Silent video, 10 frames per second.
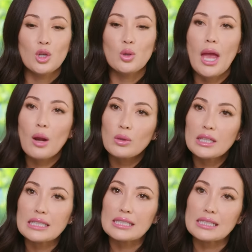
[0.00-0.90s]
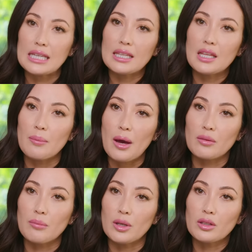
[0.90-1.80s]
you can't really see the
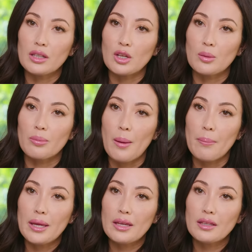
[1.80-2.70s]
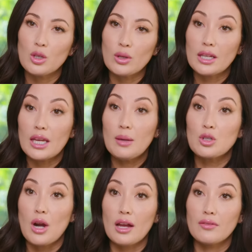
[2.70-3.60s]
amount of milk that you're pumping. You can keep
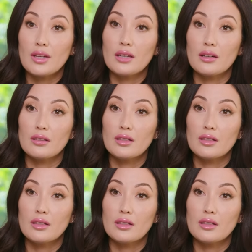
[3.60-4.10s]
track of it